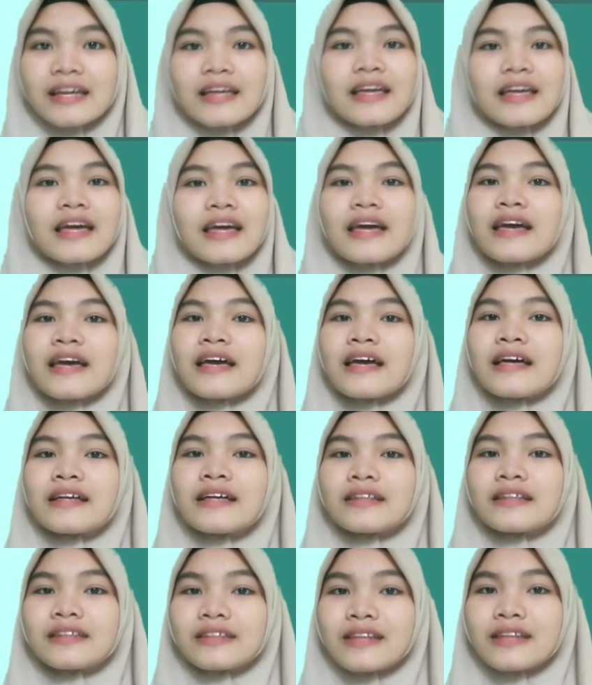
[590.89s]
and
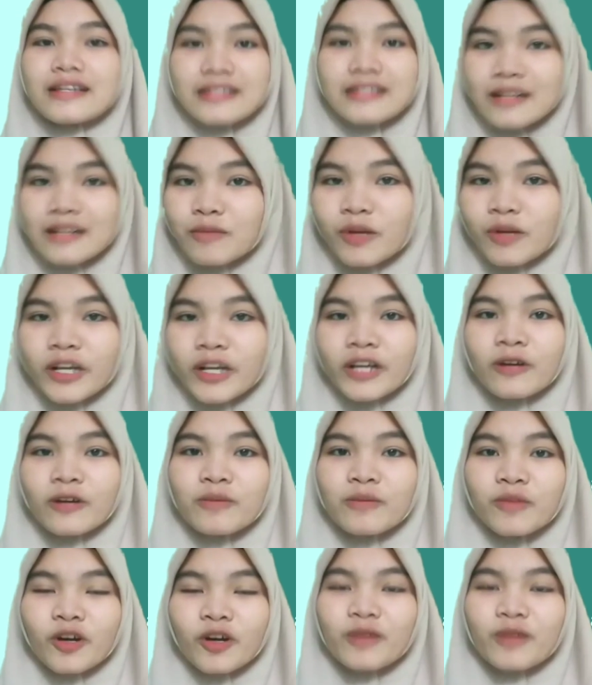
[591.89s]
Assalamualaikum
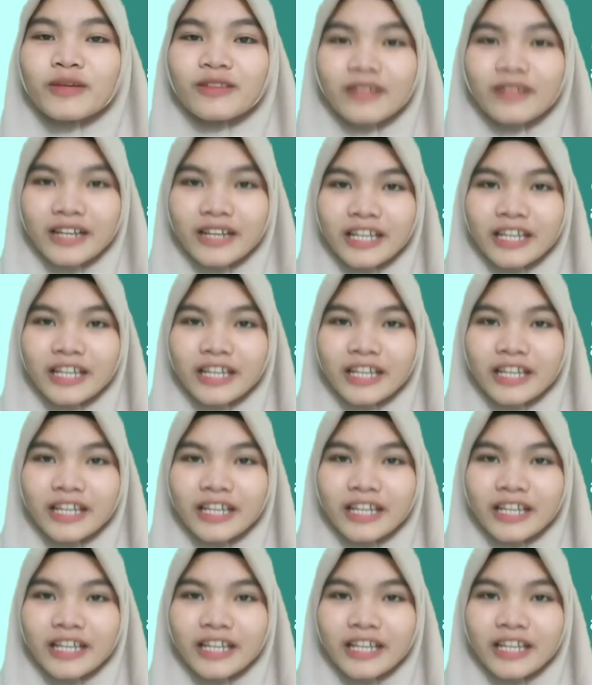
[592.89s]
warahmatullahi